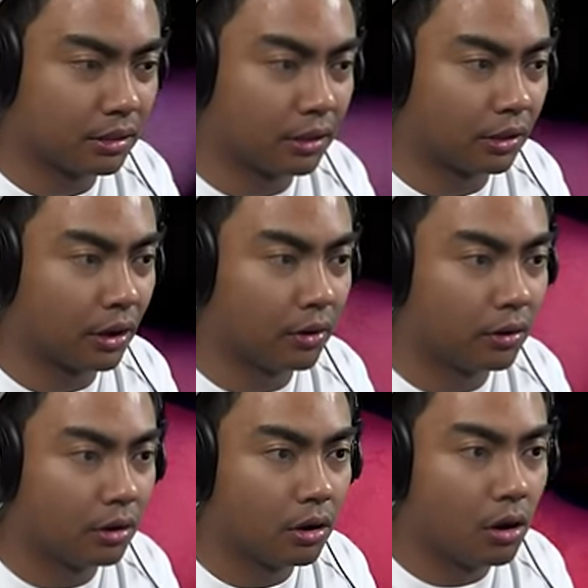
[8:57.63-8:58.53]
there you go.
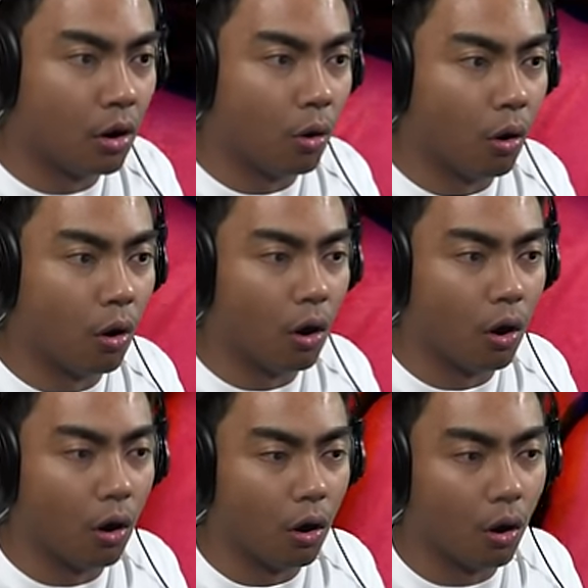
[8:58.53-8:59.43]

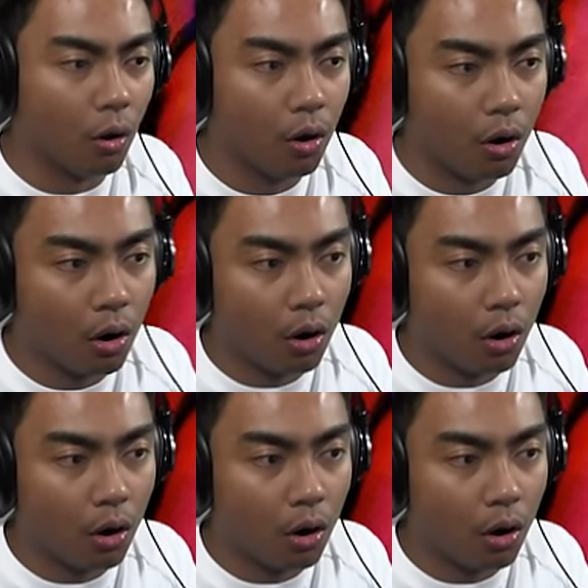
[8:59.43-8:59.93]
Oh!